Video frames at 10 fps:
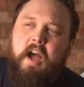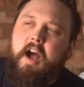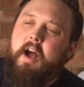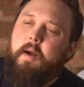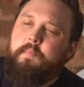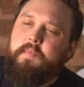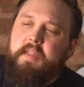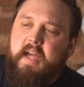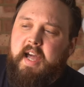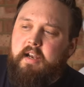
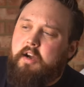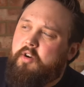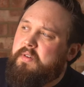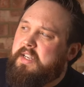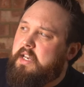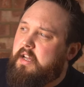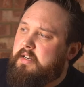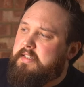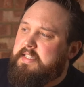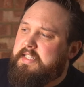That only
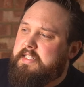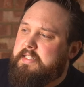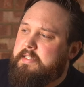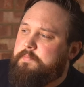lasted